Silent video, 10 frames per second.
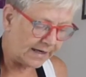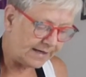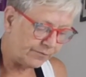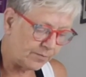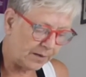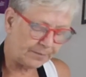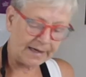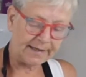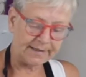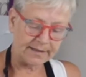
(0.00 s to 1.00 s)
Even my
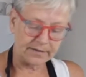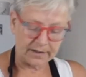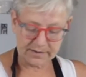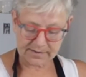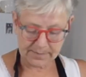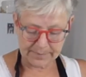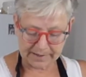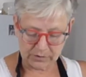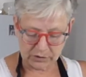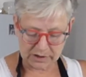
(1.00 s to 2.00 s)
patterning has come
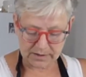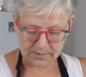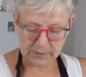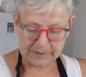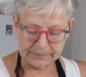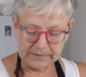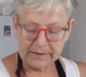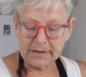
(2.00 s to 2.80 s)
out on this one.